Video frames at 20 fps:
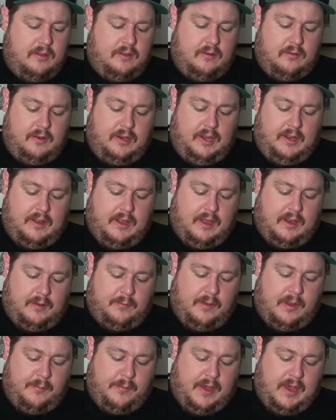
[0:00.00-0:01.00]
don't need that
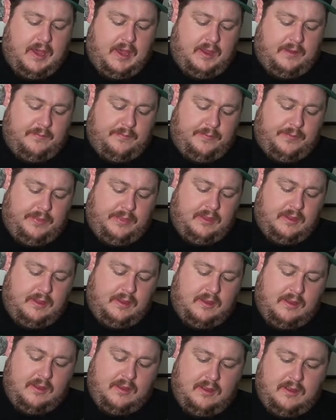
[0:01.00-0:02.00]
in my bag.
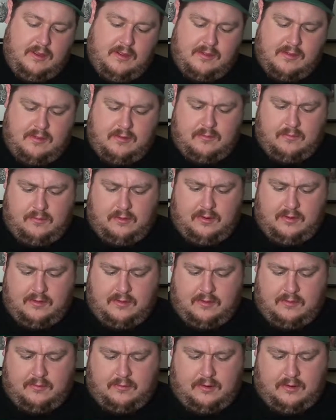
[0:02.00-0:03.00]
This, where is
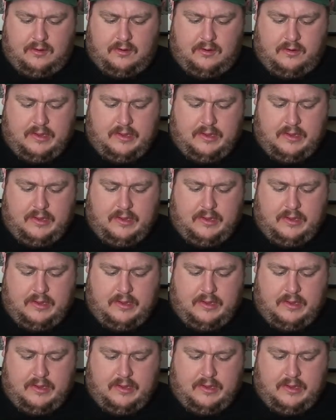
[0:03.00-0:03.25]
this one?